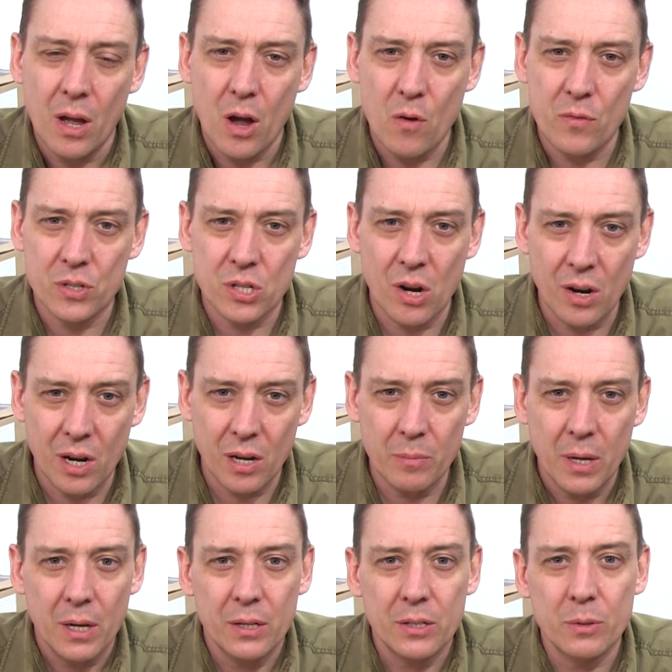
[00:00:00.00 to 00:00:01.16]
Over time,
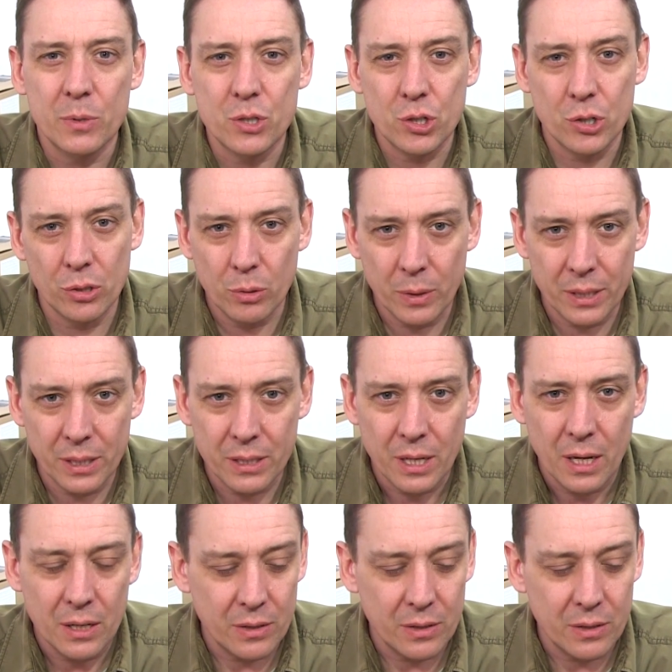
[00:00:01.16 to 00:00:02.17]
you mature with it,